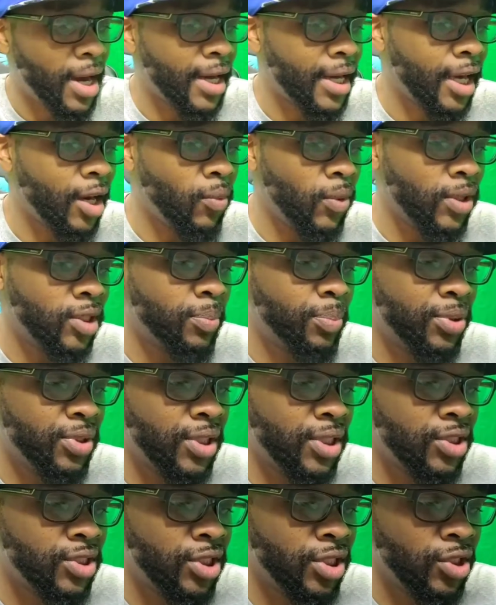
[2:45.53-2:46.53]
I can't wait to
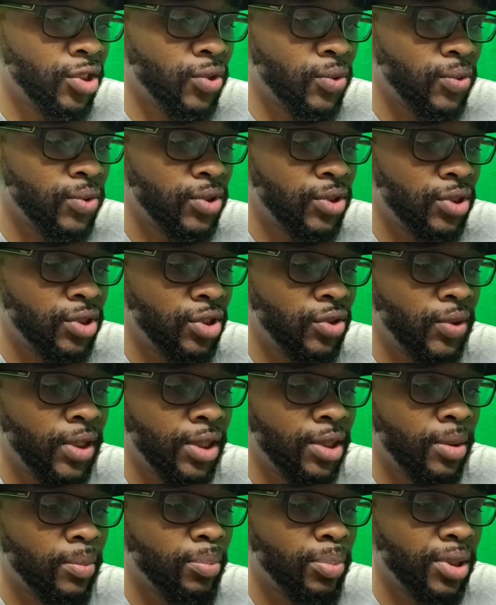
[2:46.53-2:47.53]
put these to use. You
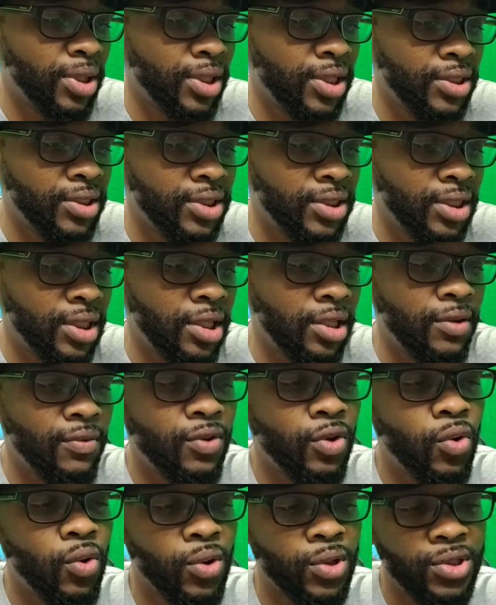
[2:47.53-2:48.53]
get the buds, and
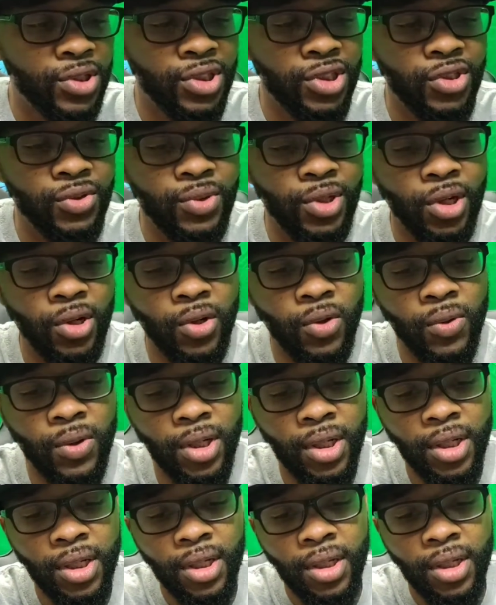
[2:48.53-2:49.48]
of course, you know,